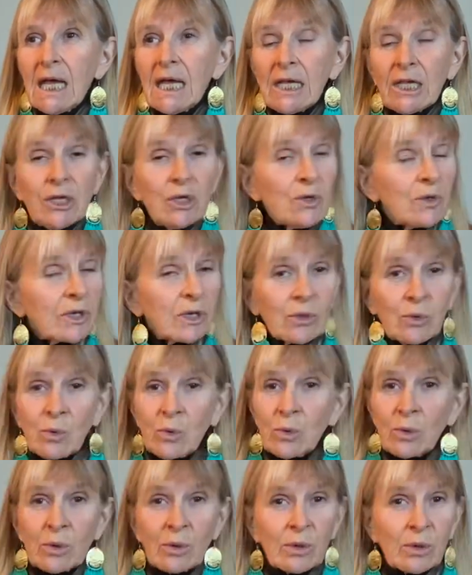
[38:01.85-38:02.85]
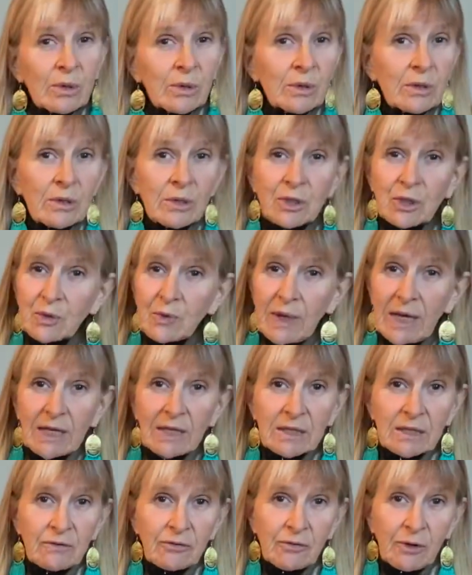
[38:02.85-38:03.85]
You can order
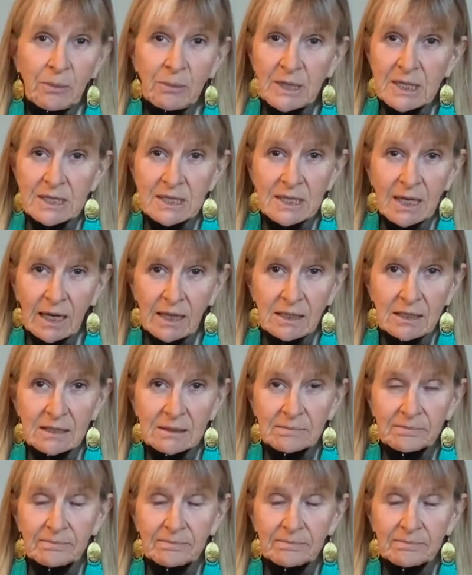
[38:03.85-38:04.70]
directly from the site,